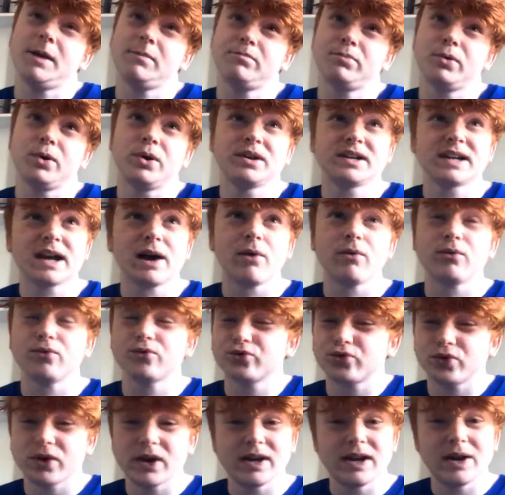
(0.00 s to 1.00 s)
put down
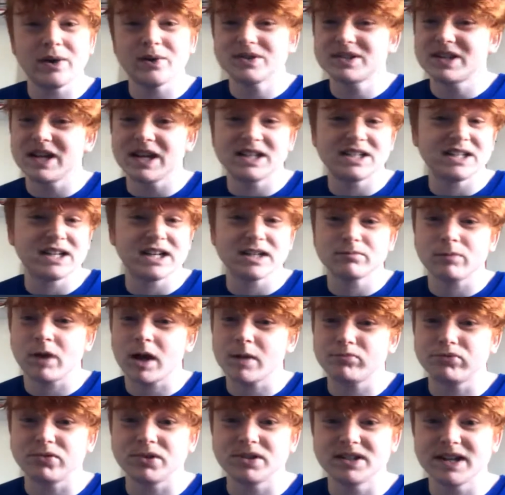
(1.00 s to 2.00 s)
3-0 City as my
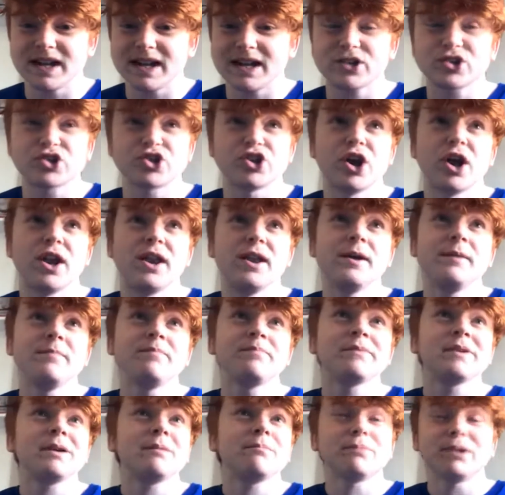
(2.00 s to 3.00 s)
prediction.
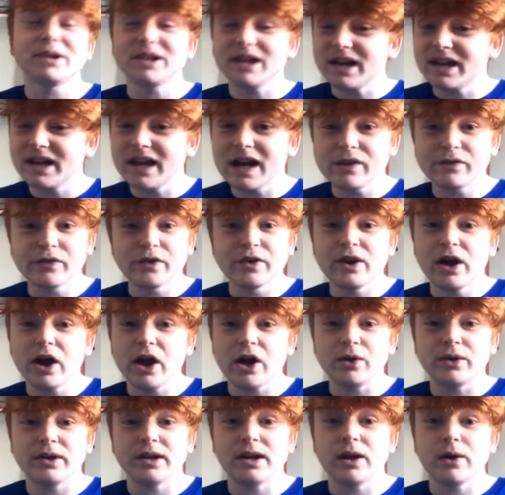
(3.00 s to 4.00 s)
But you never
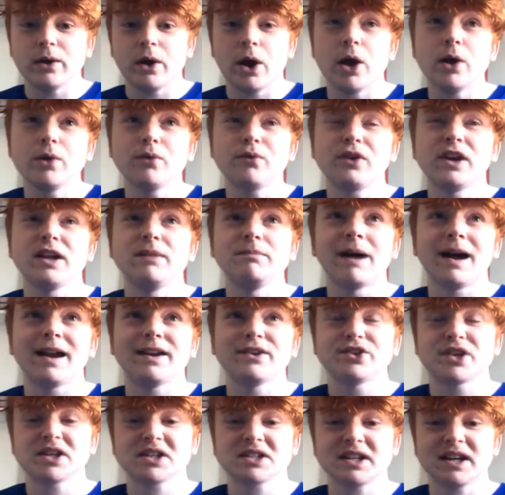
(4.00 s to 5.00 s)
know. Hopefully
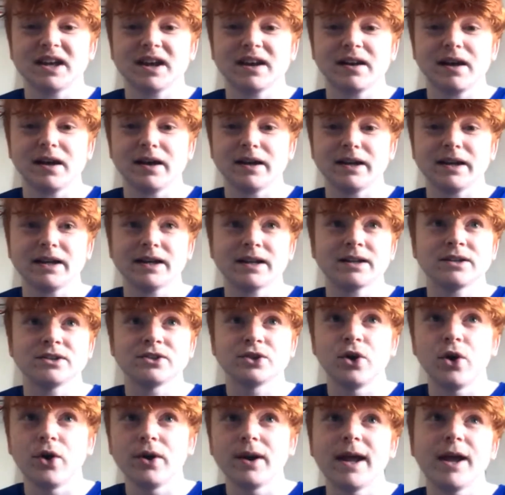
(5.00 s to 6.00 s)
Manchester United can
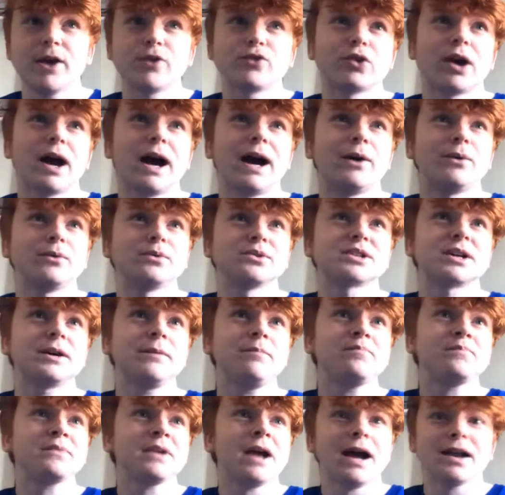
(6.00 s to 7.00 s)
turn it around
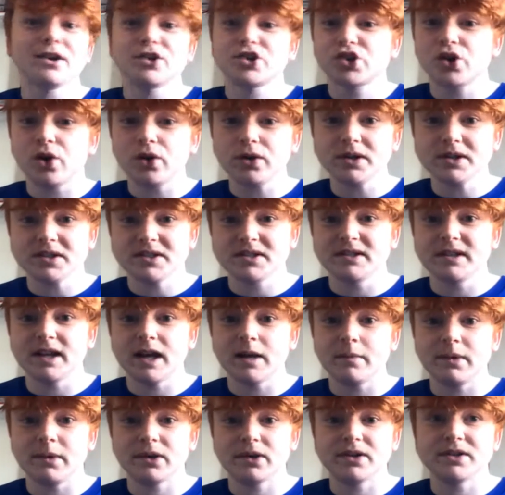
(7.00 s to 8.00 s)
and shock us
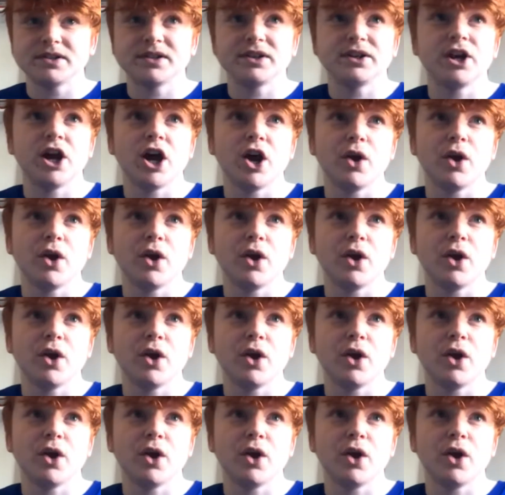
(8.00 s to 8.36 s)
today because,